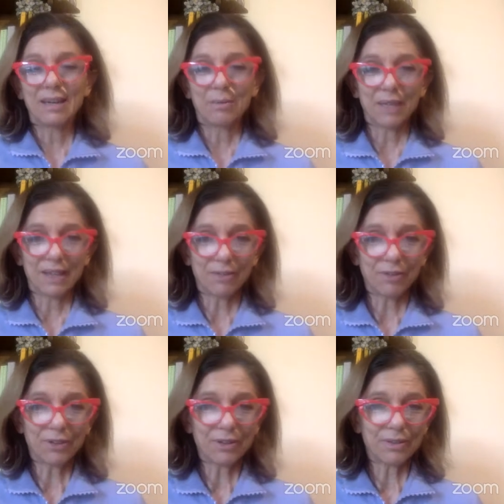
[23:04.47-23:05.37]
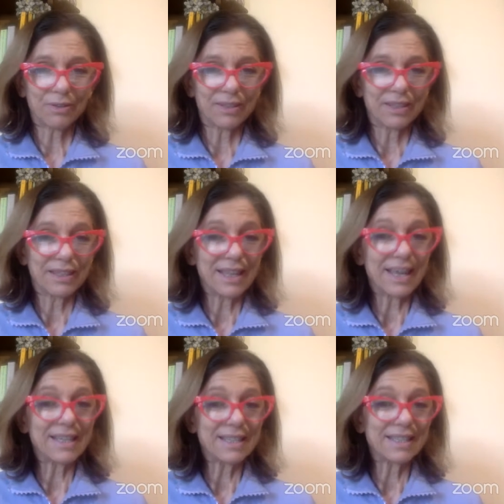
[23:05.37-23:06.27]
whenever
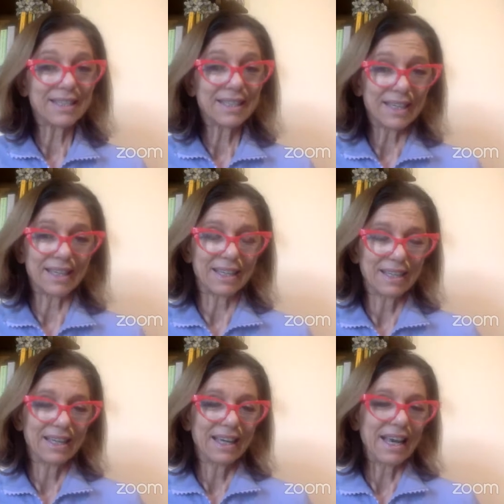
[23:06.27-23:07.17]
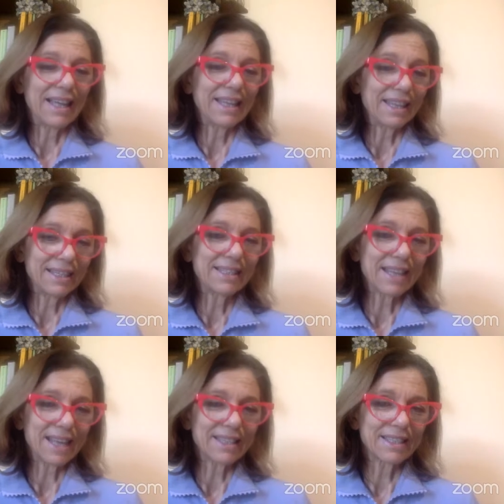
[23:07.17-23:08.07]
they see and they
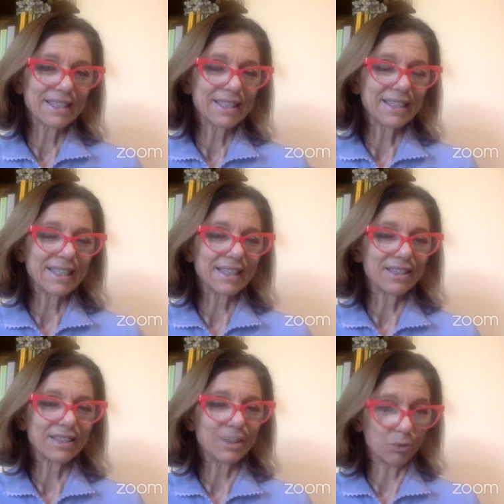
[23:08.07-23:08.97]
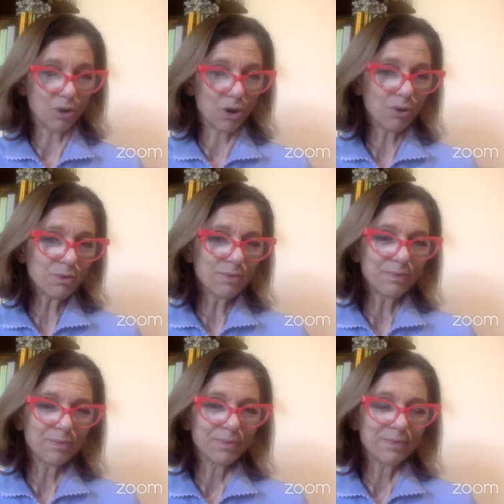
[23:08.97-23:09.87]
sense that
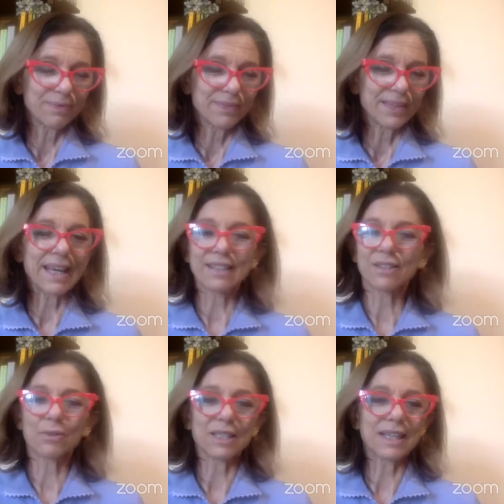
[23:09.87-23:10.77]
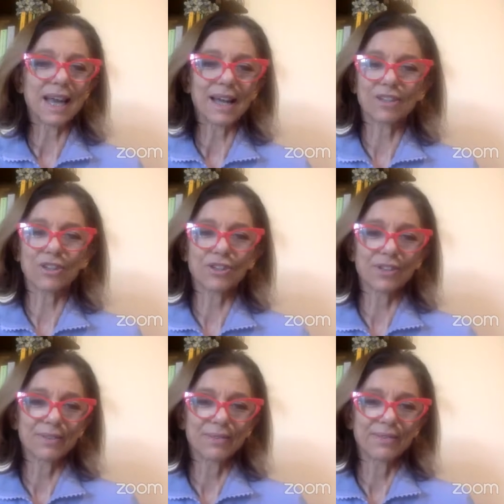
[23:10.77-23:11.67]
they get so
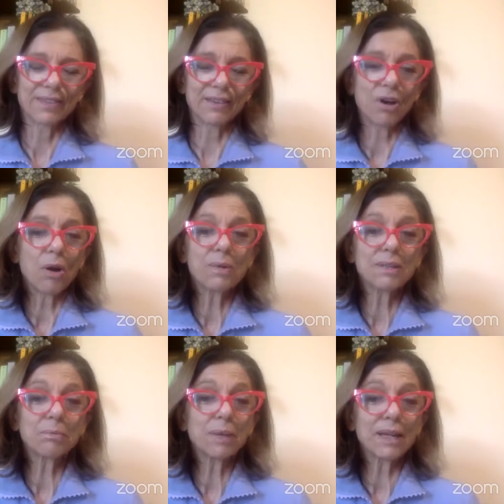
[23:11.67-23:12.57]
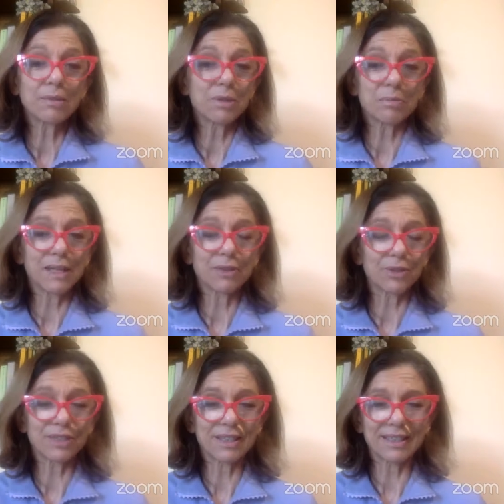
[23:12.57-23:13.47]
attached. I've always played with my
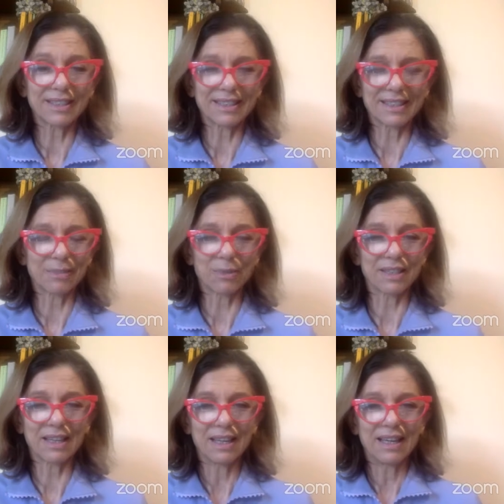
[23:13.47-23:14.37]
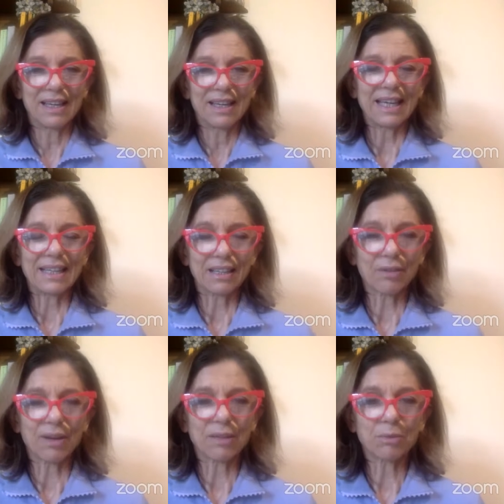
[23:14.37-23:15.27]
horses, and it was an
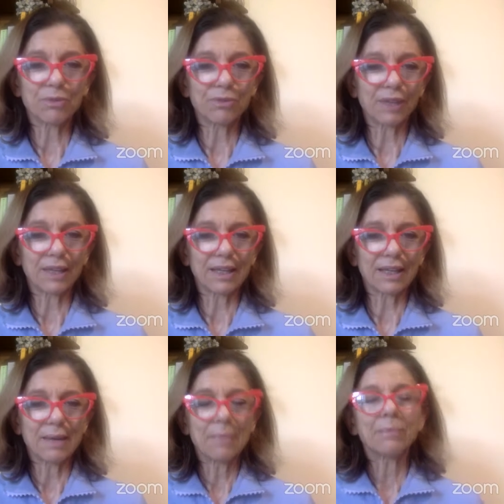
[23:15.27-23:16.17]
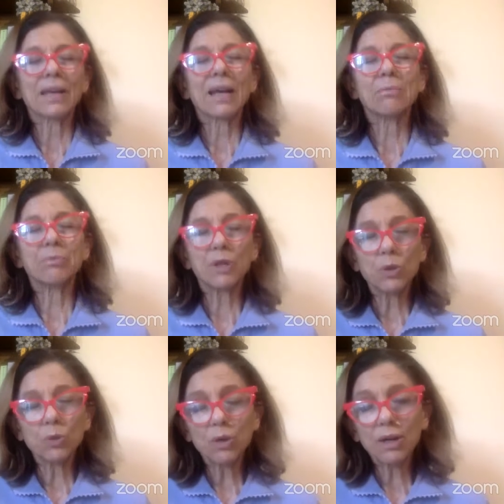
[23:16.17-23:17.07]
incredible feeling, a
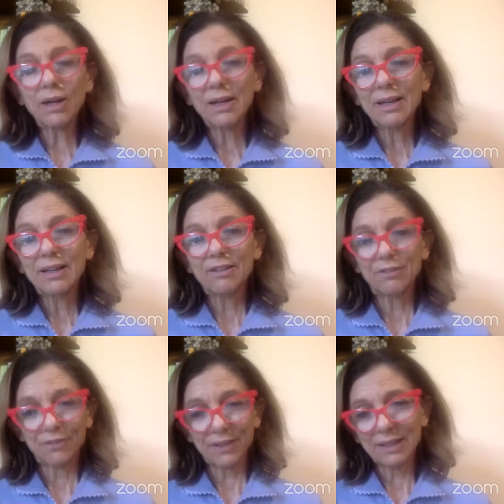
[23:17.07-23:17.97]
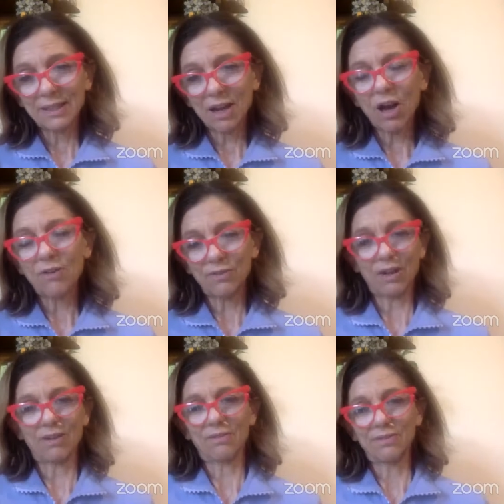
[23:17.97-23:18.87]
pure feeling of
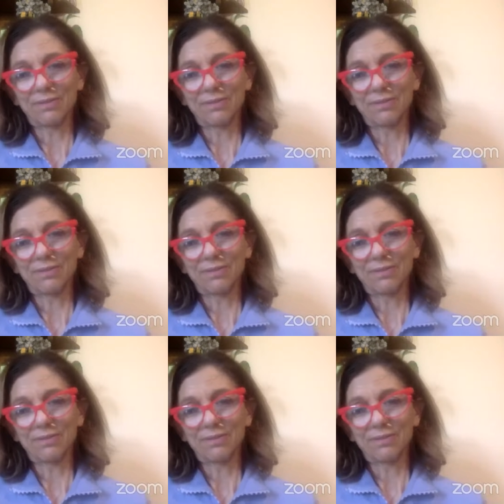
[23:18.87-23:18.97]
love.